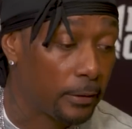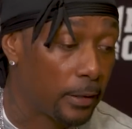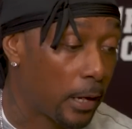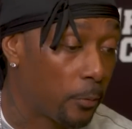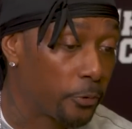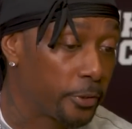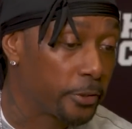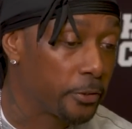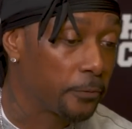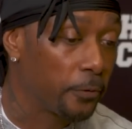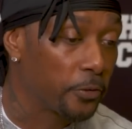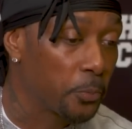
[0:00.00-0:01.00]
I was just the
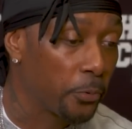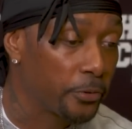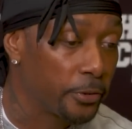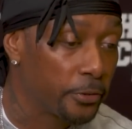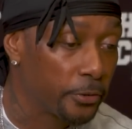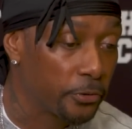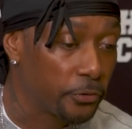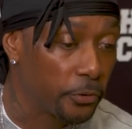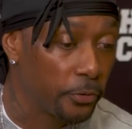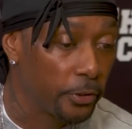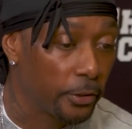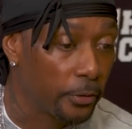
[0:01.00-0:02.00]
first person to the
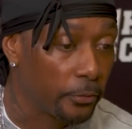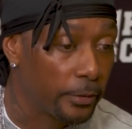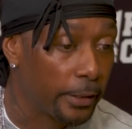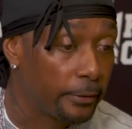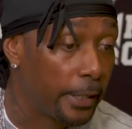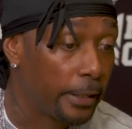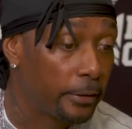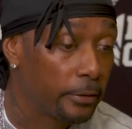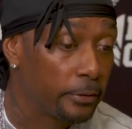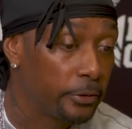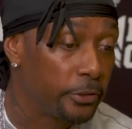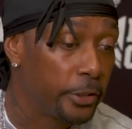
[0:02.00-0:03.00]
studio. Like
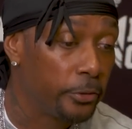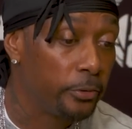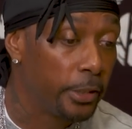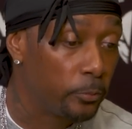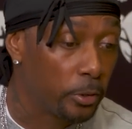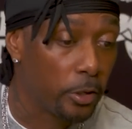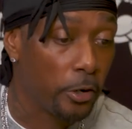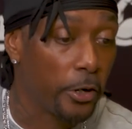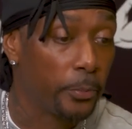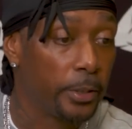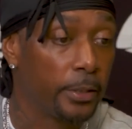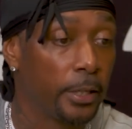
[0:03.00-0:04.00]
DJ Unique would call
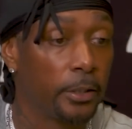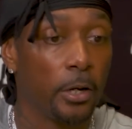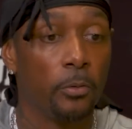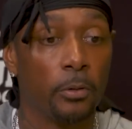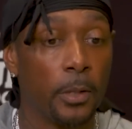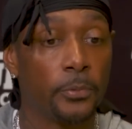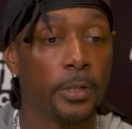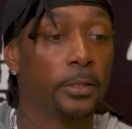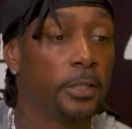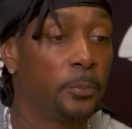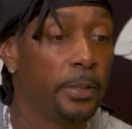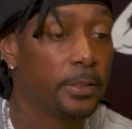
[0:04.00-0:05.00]
me, like, yo, come check
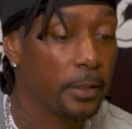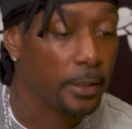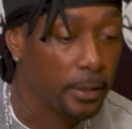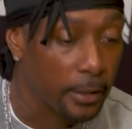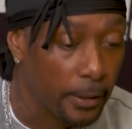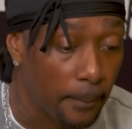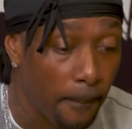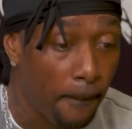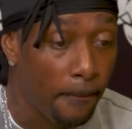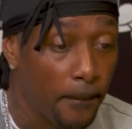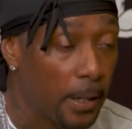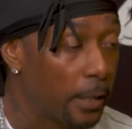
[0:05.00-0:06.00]
these beats out I got.
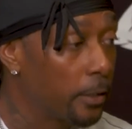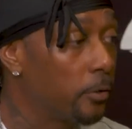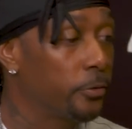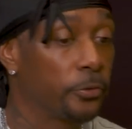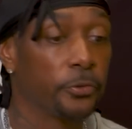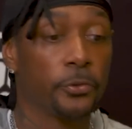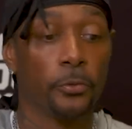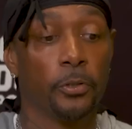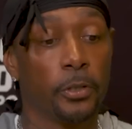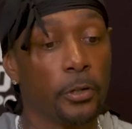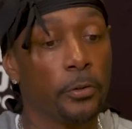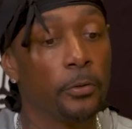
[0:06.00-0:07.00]
I go to the
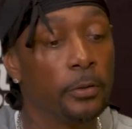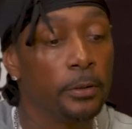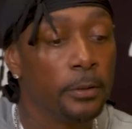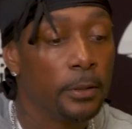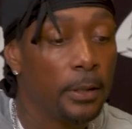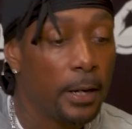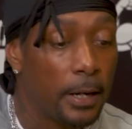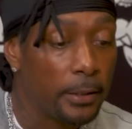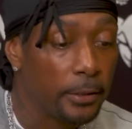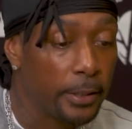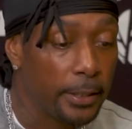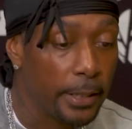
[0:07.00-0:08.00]
studio, I
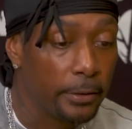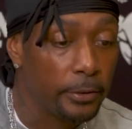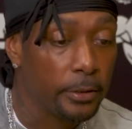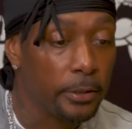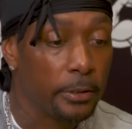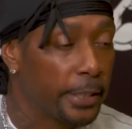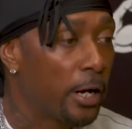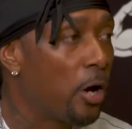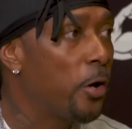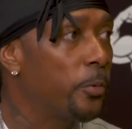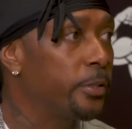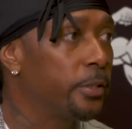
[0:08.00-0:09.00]
lay down the hook, and I
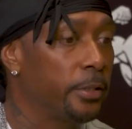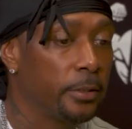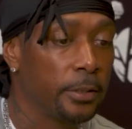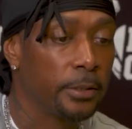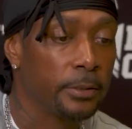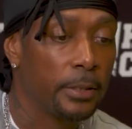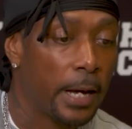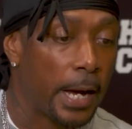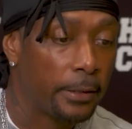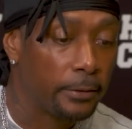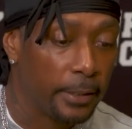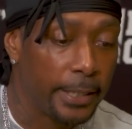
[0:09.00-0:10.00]
always did this. Mm-hmm. I
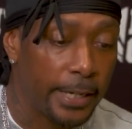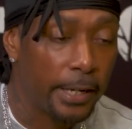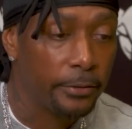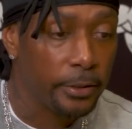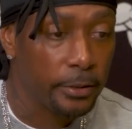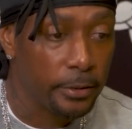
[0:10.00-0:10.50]
lay down the